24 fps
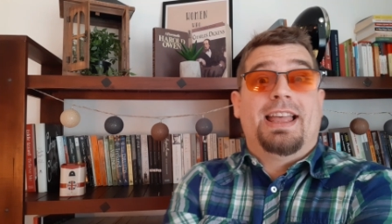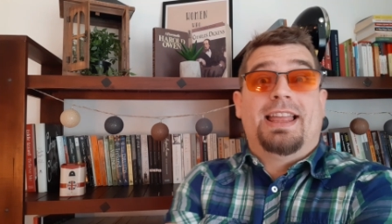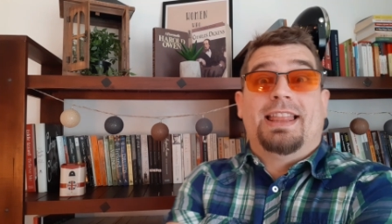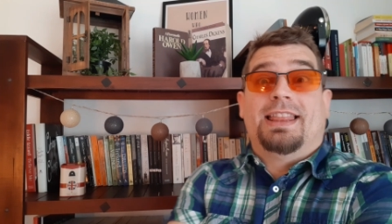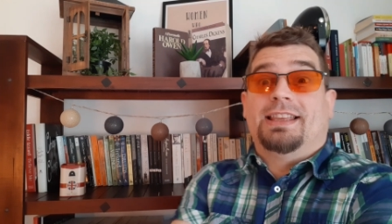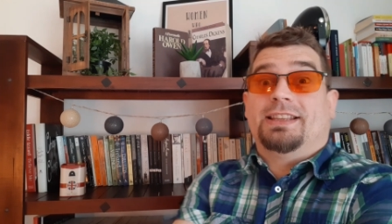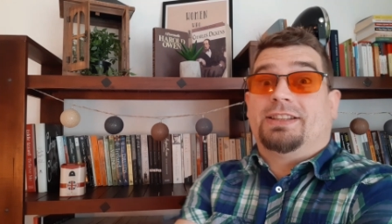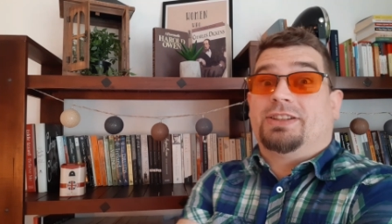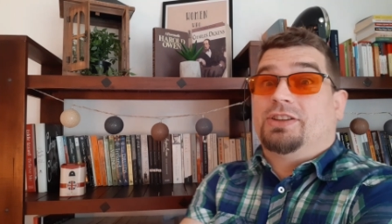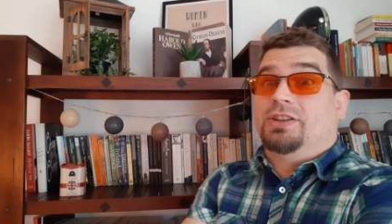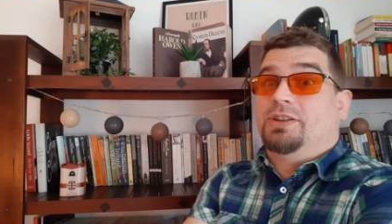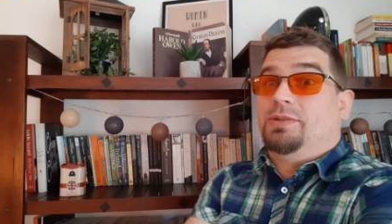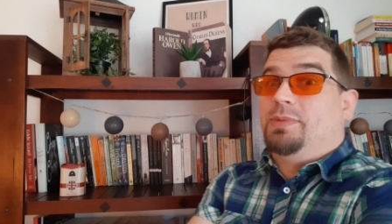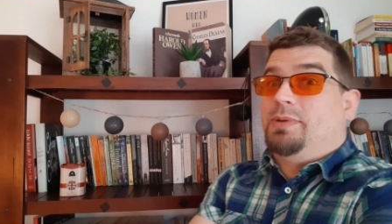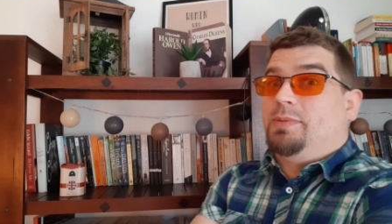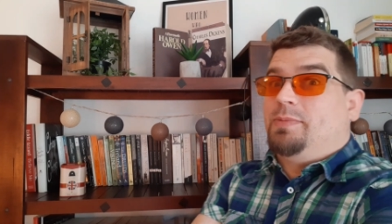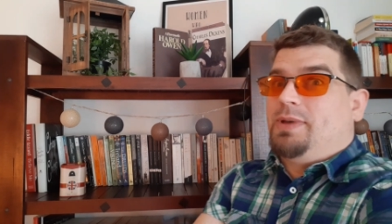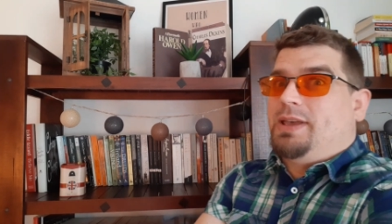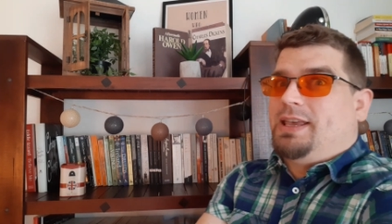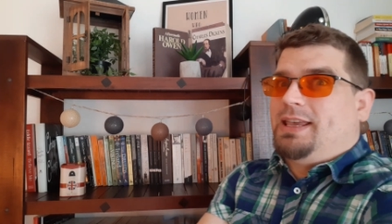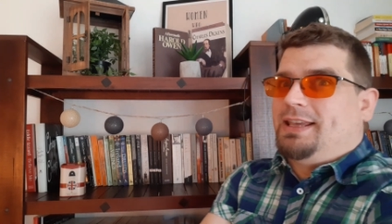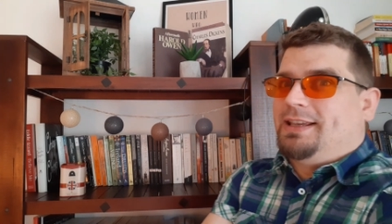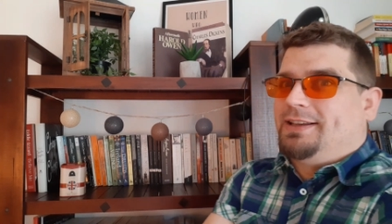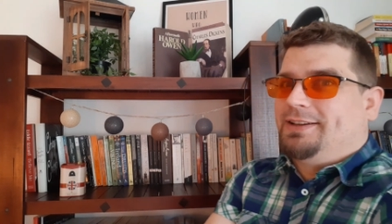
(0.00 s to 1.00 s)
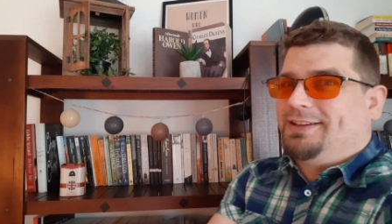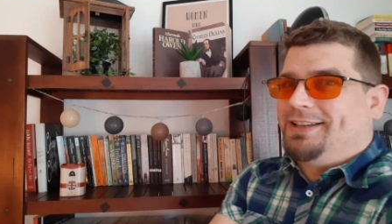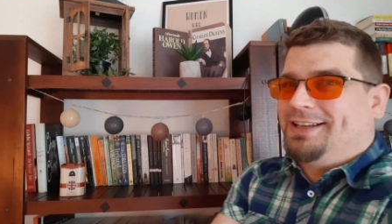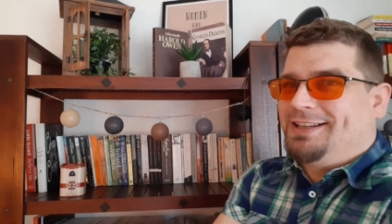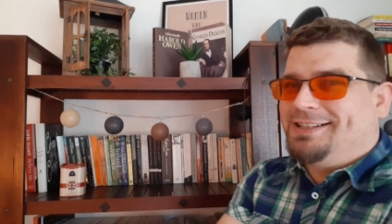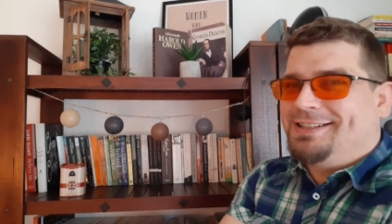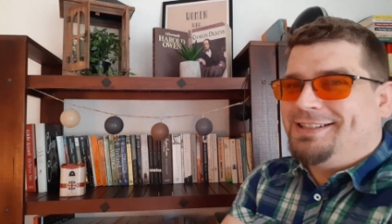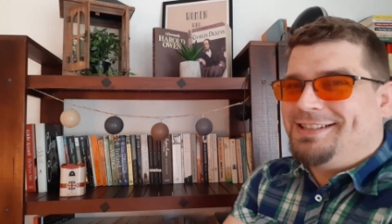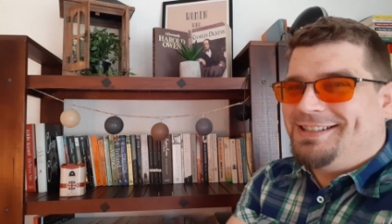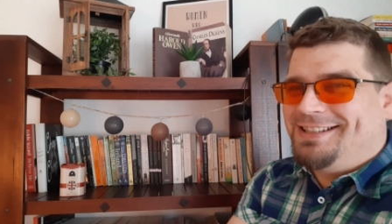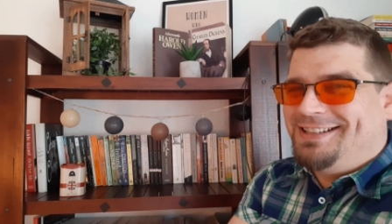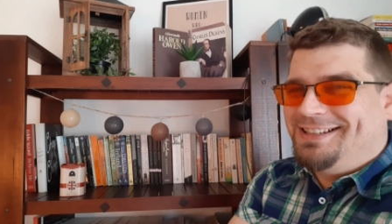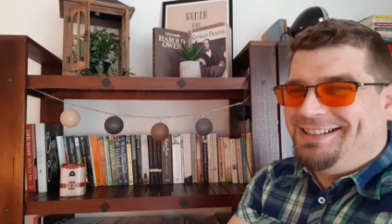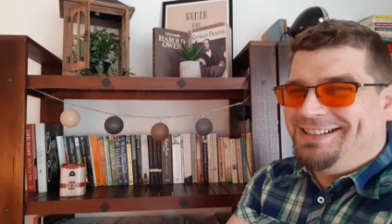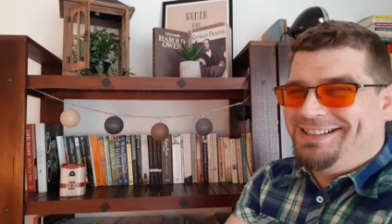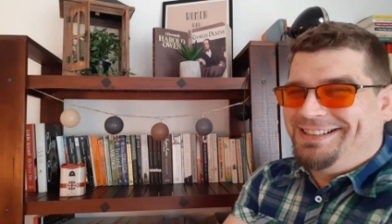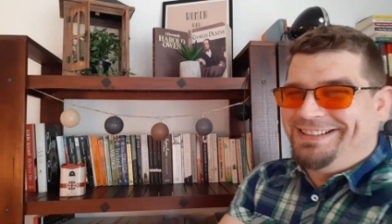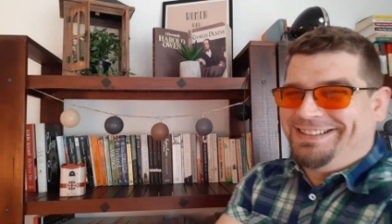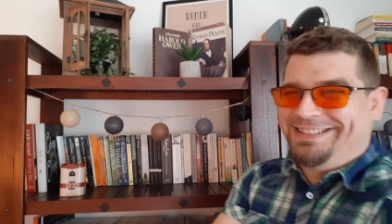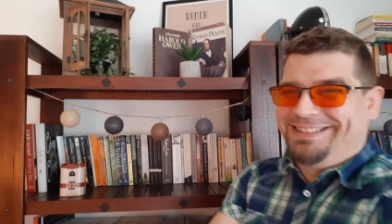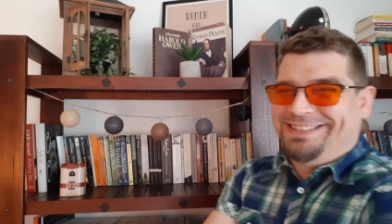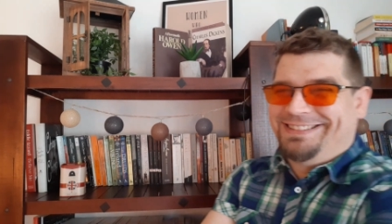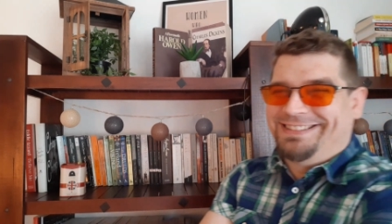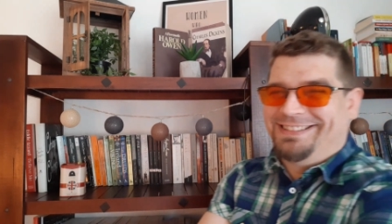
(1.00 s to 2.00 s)
that's going to be me, yes?
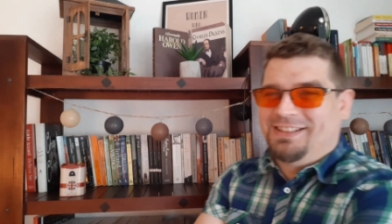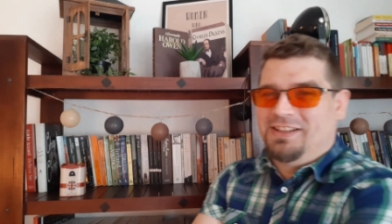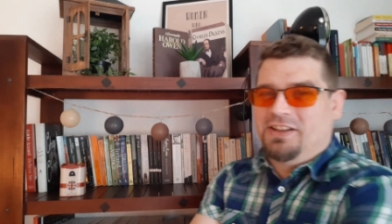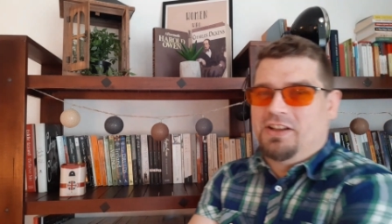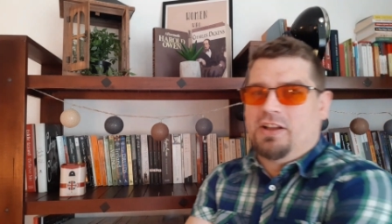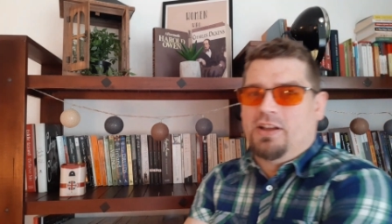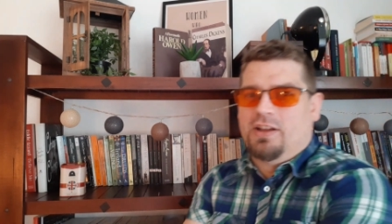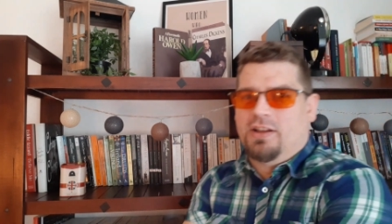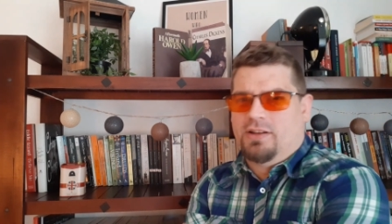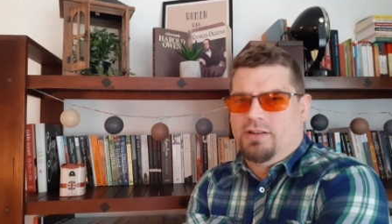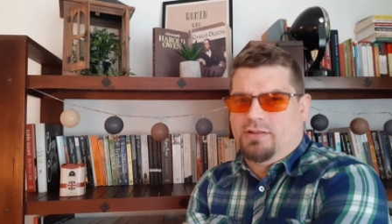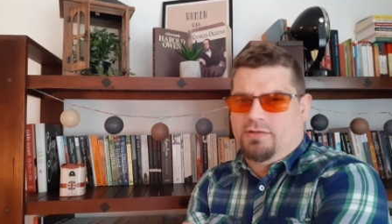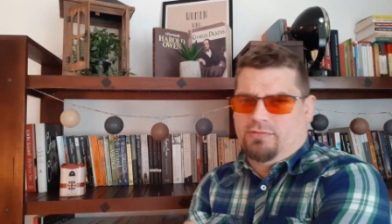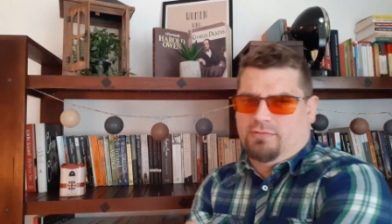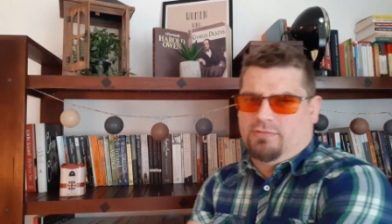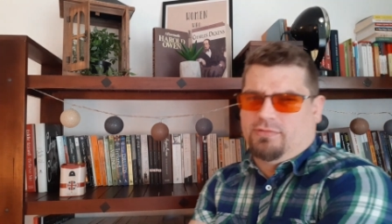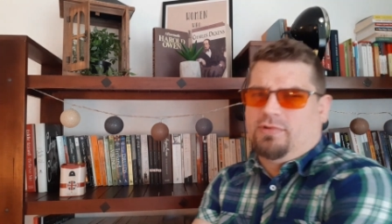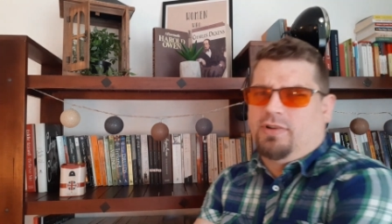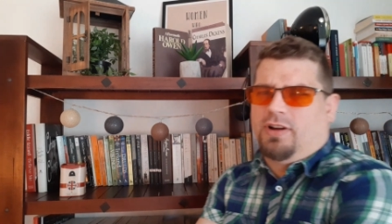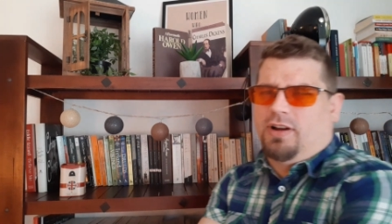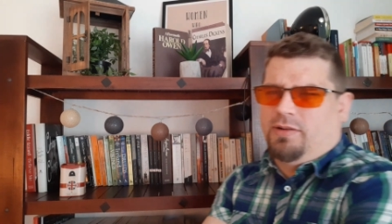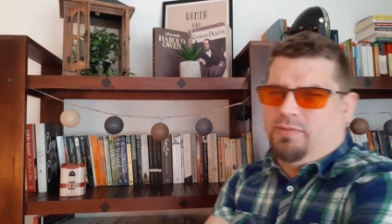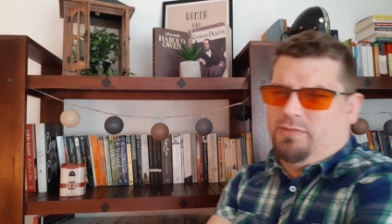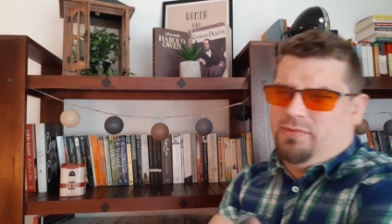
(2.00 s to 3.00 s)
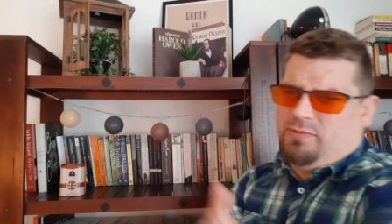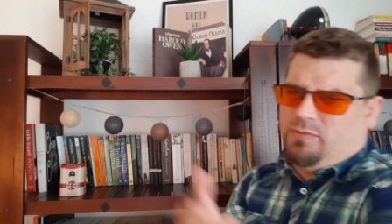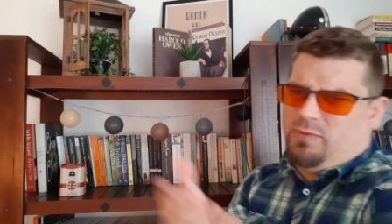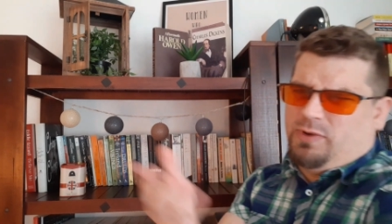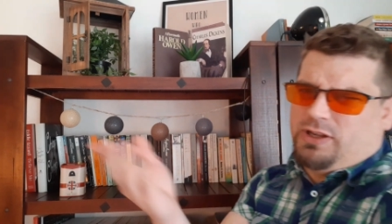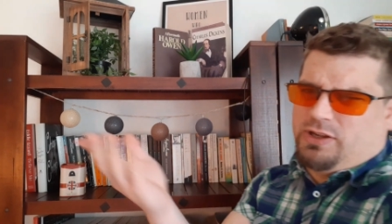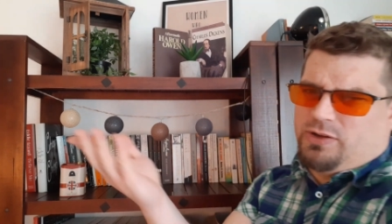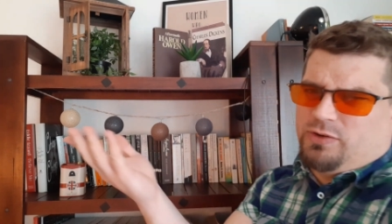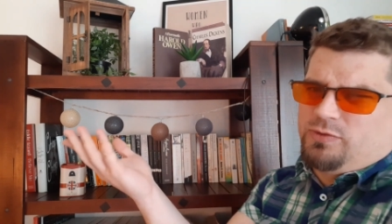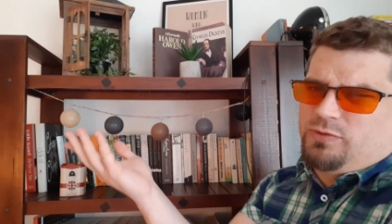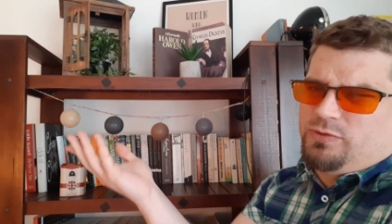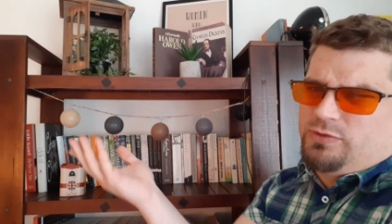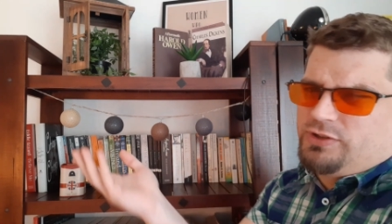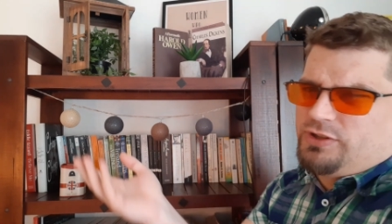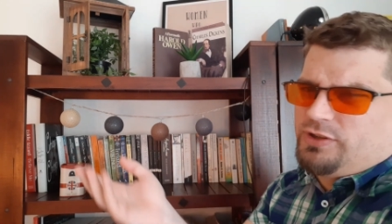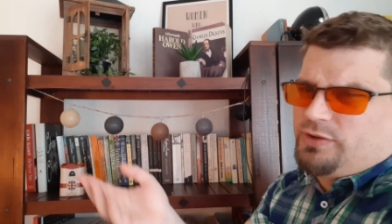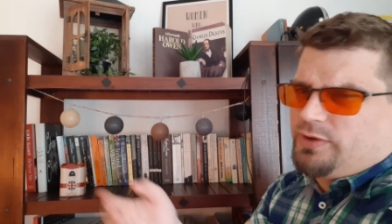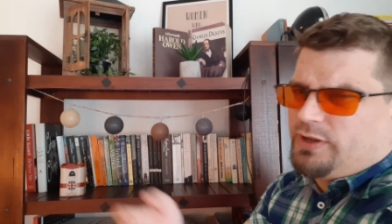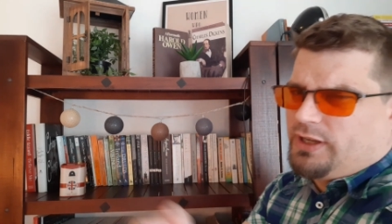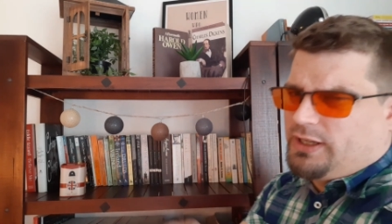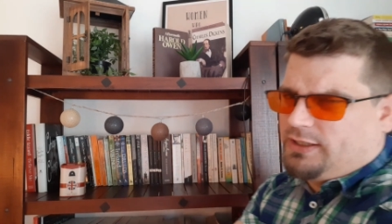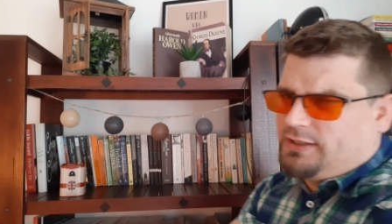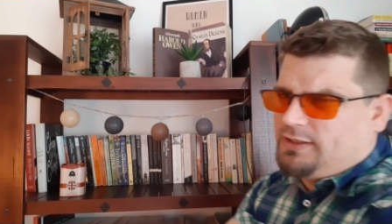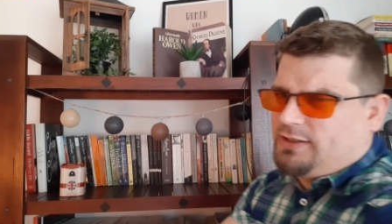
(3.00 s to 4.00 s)
We can all do it.